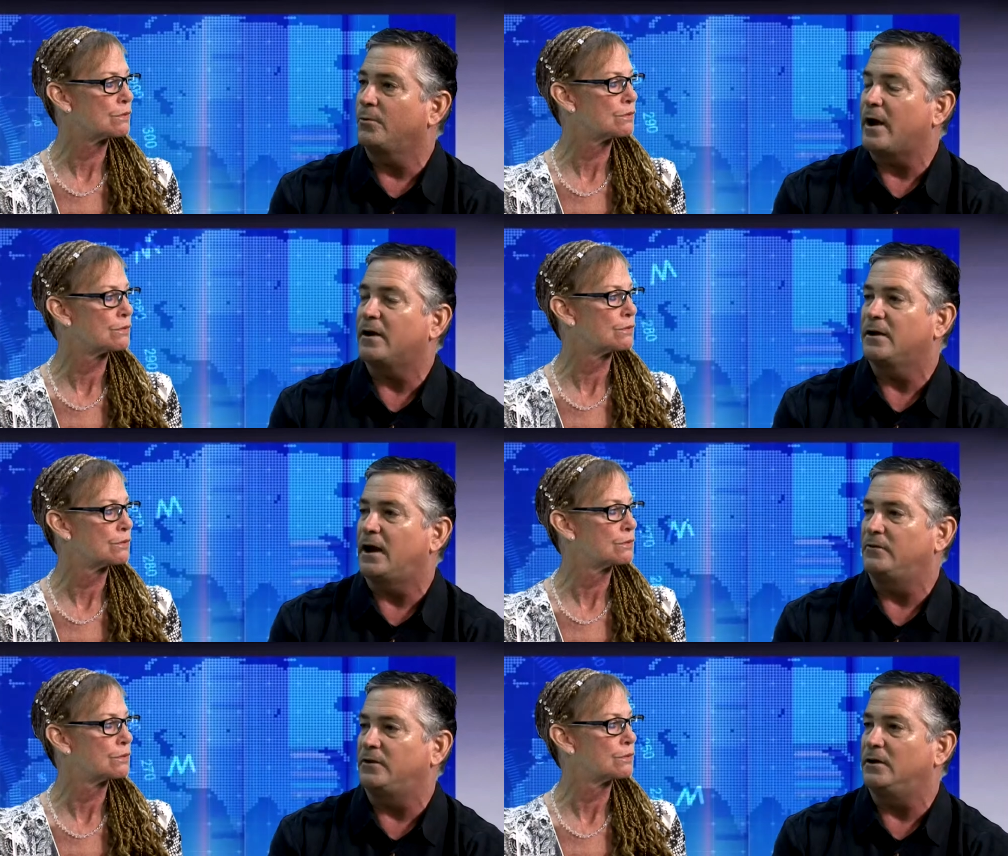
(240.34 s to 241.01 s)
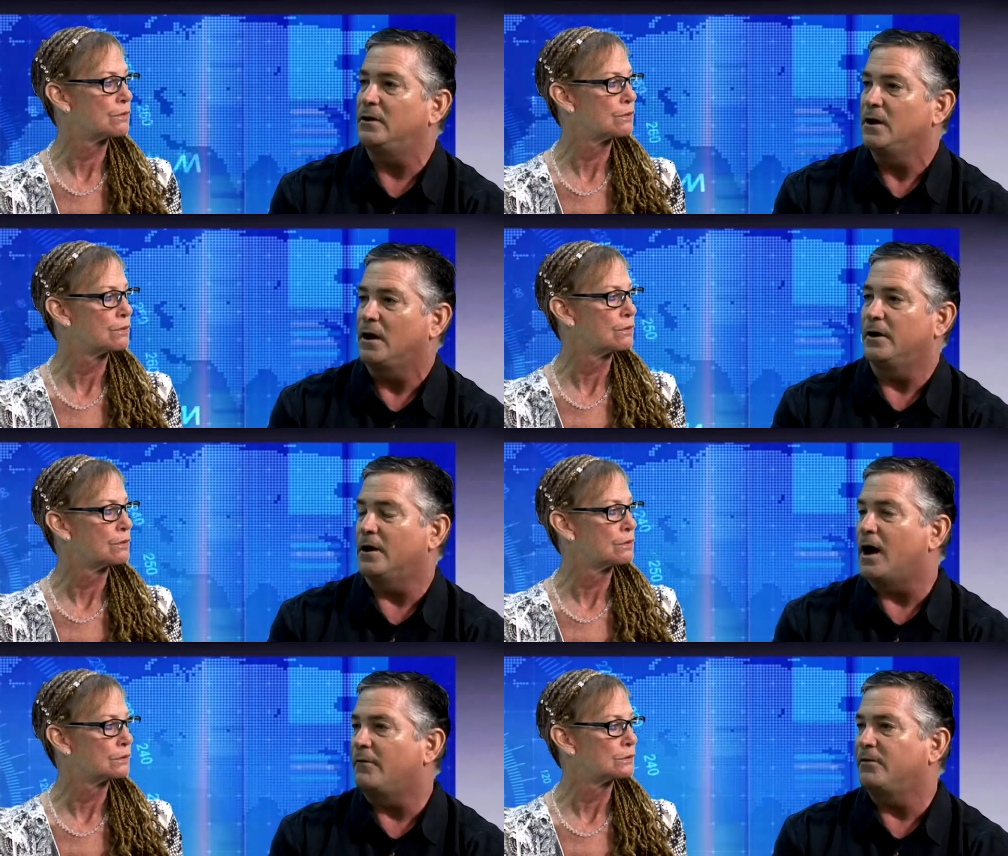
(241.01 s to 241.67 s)
Speaker 1: recognizing an
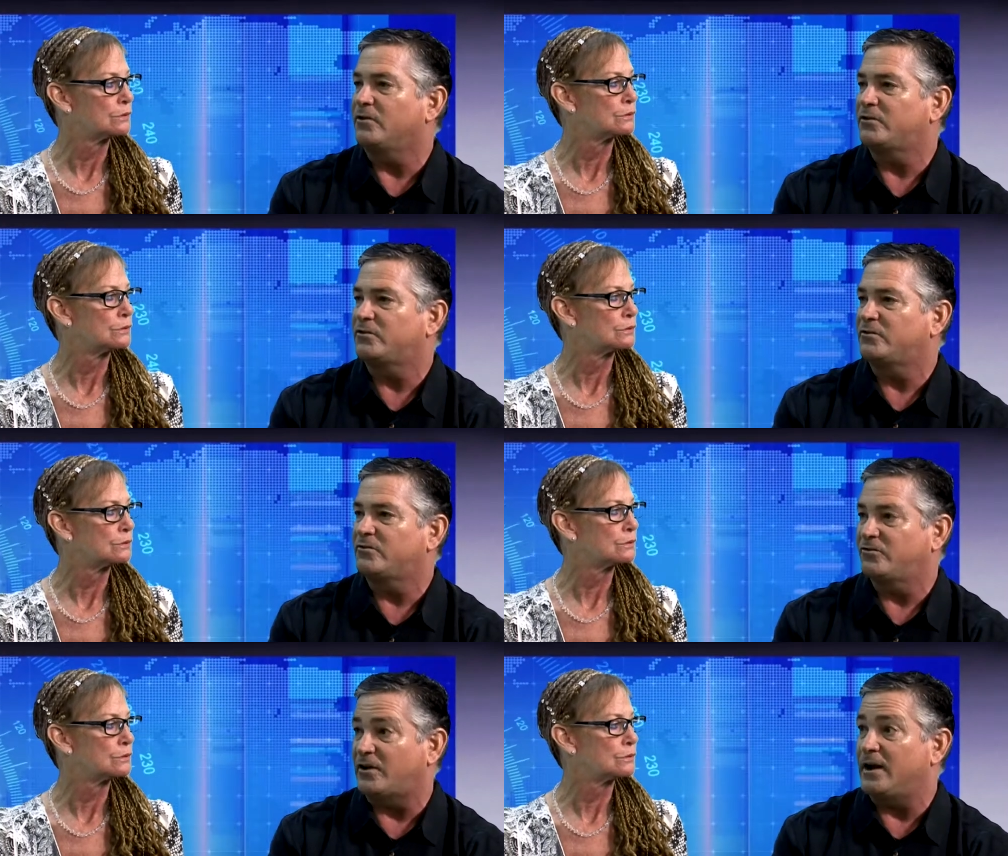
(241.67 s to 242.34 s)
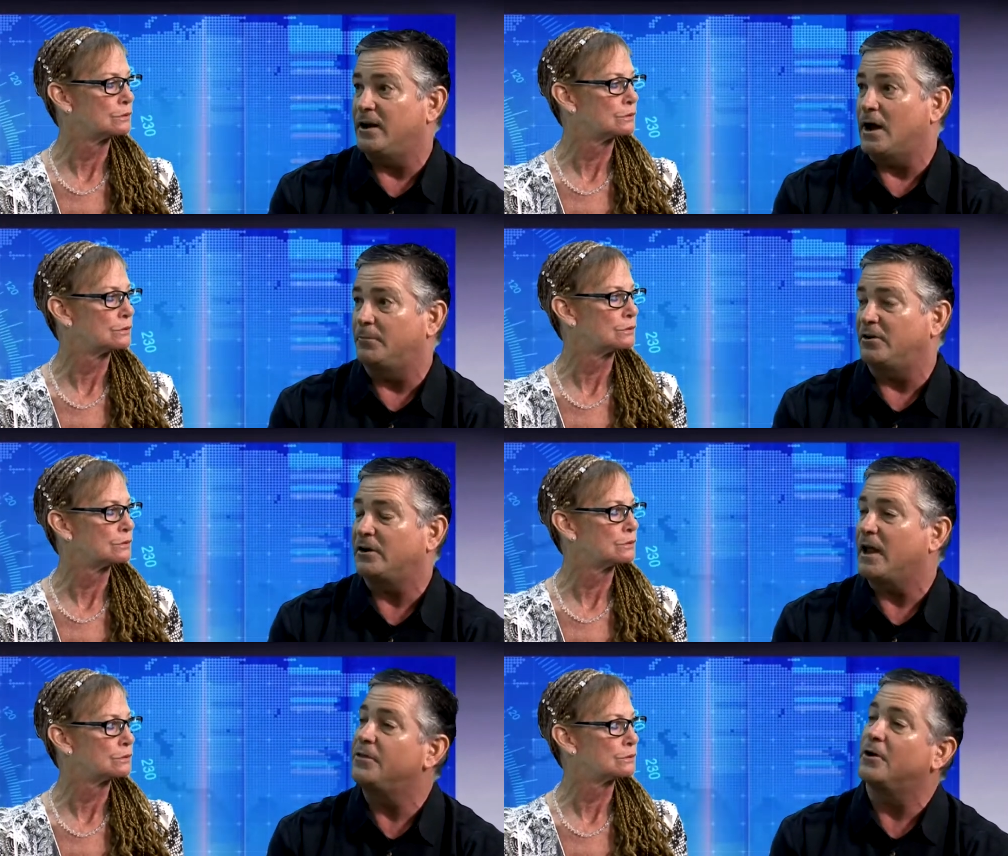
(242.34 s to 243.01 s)
obvious shiny
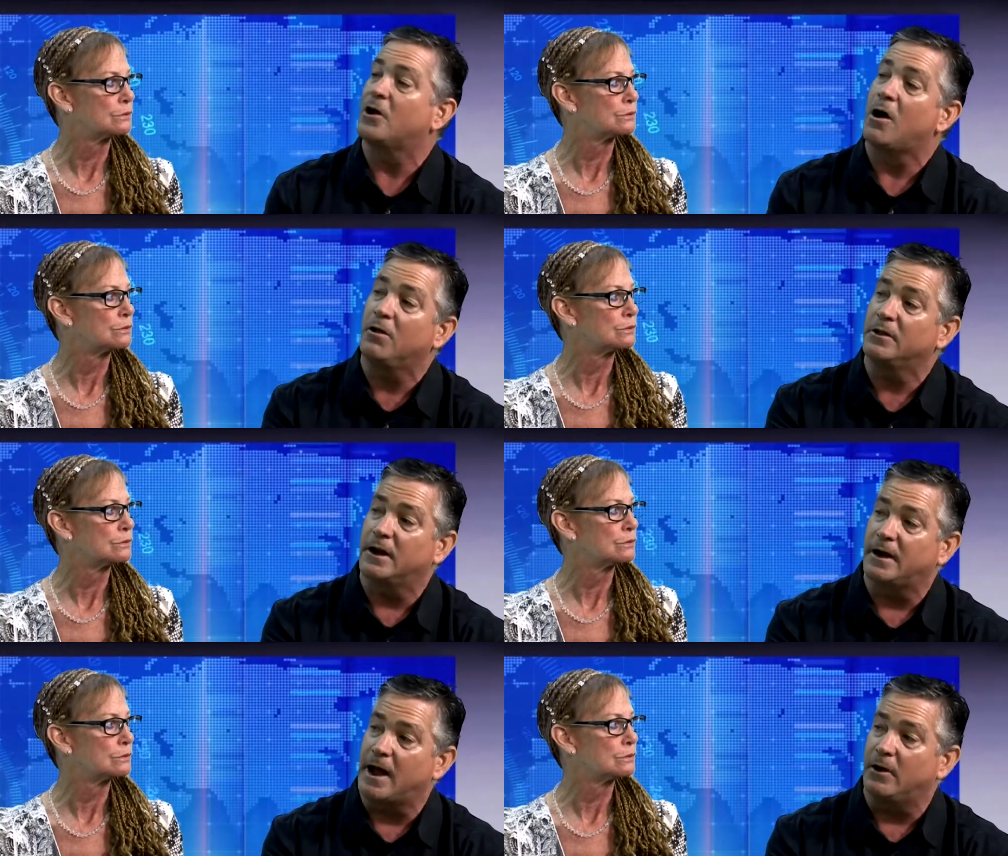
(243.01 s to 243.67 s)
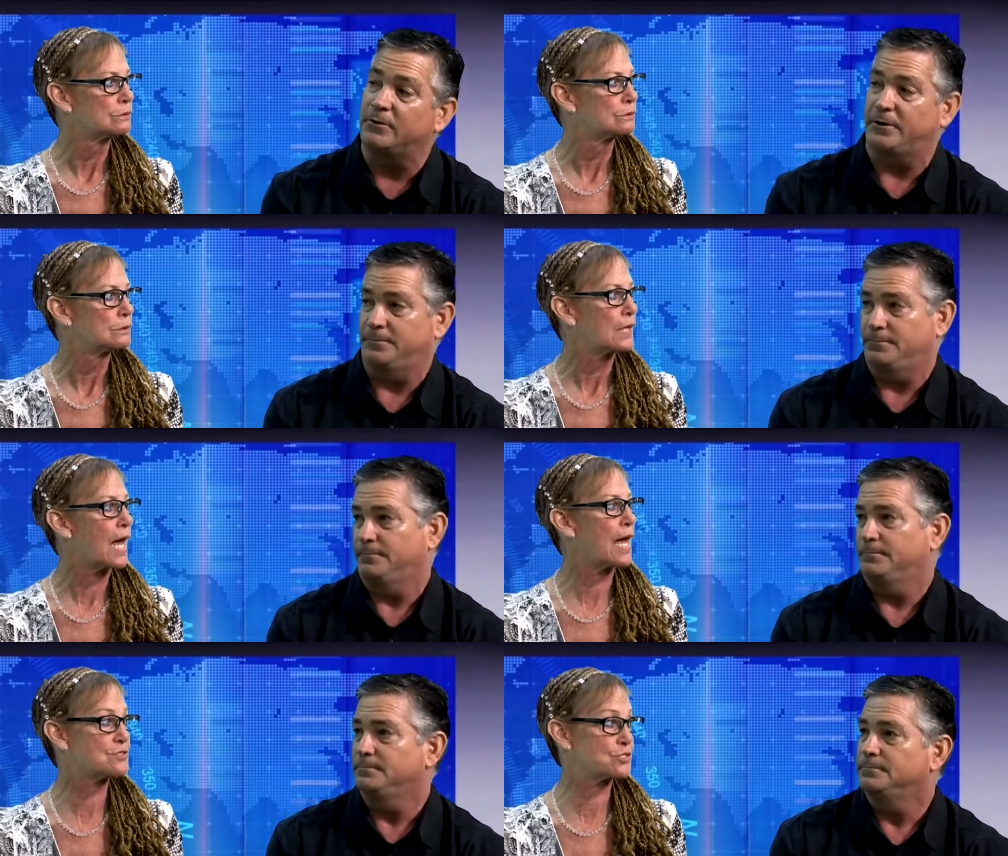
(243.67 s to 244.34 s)
object and they're calling it out.
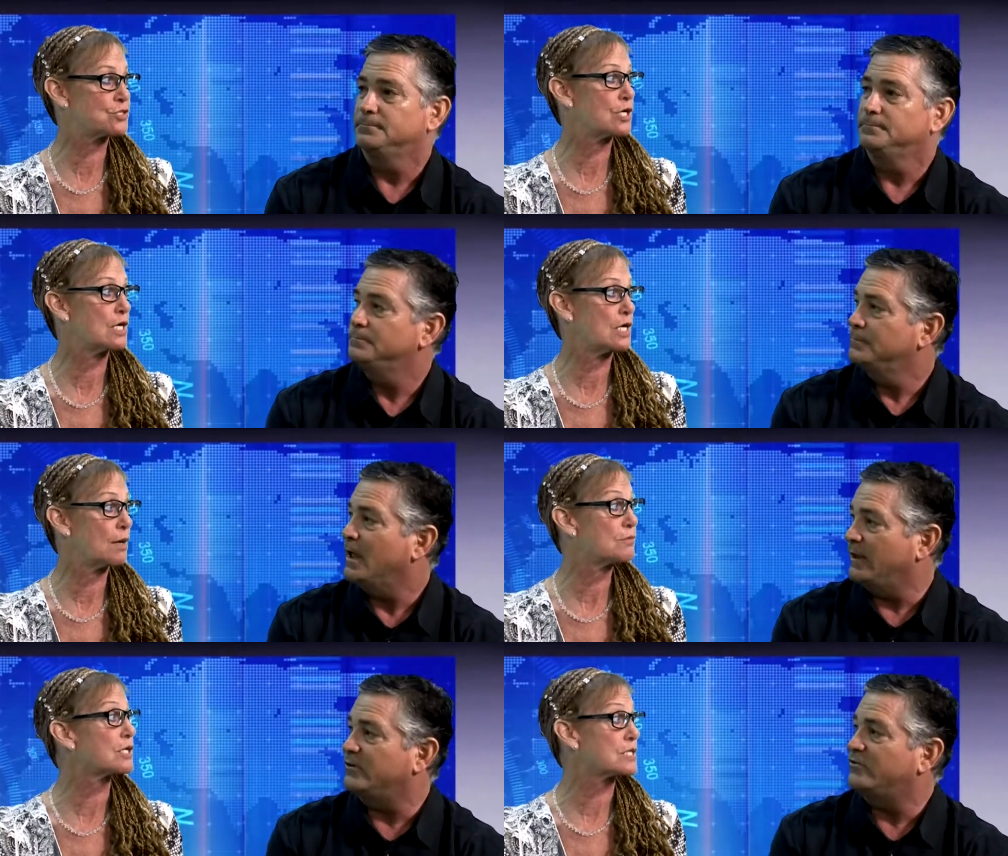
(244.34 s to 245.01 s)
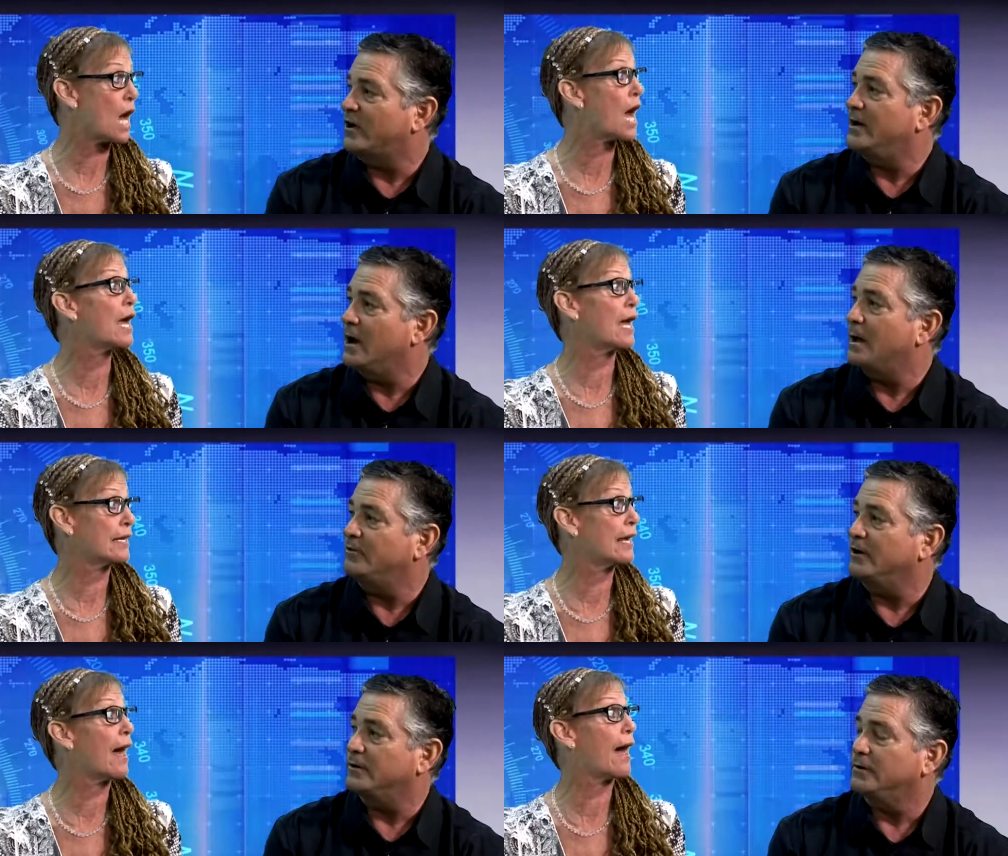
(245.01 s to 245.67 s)
Speaker 2: Yeah. As a shiny object. A shiny
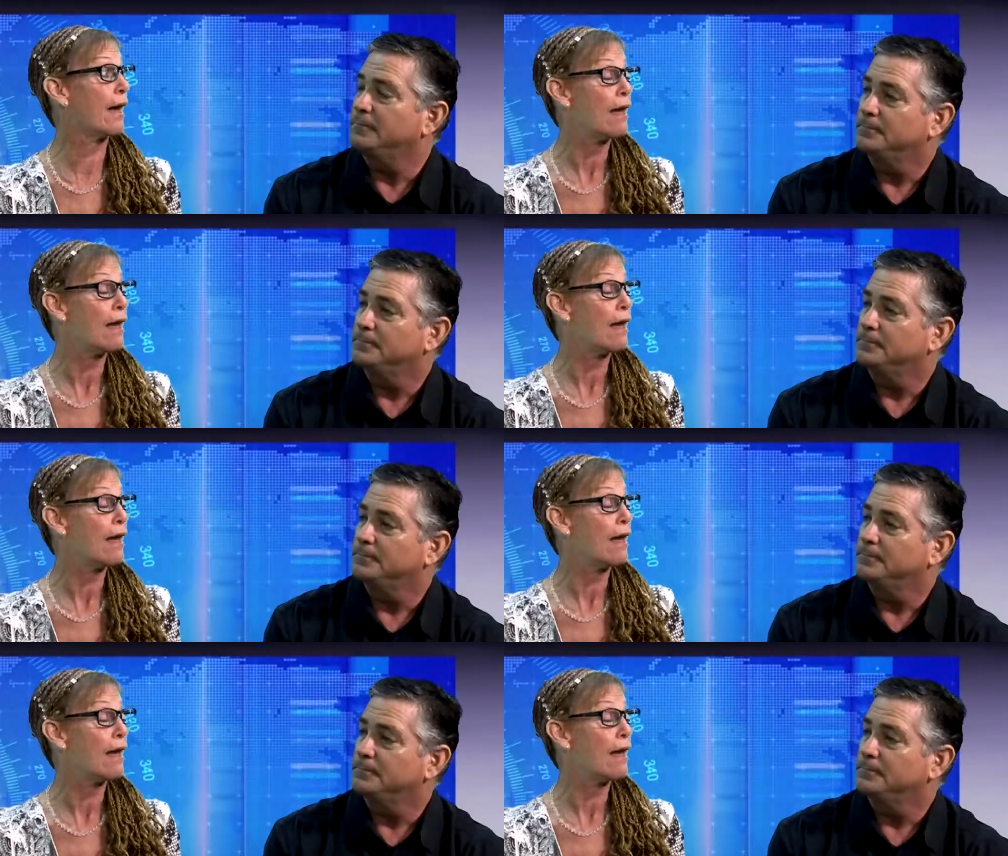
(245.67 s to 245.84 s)
object. Yeah.